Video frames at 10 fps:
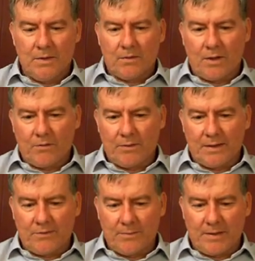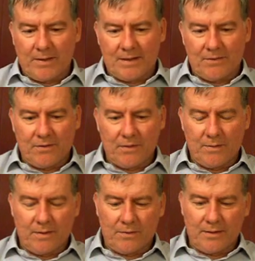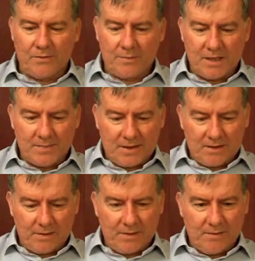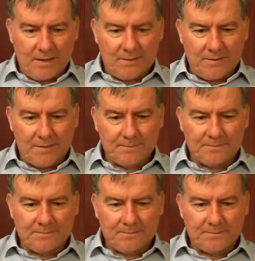whether or not relief could be granted, or whether relief should be expected to be granted.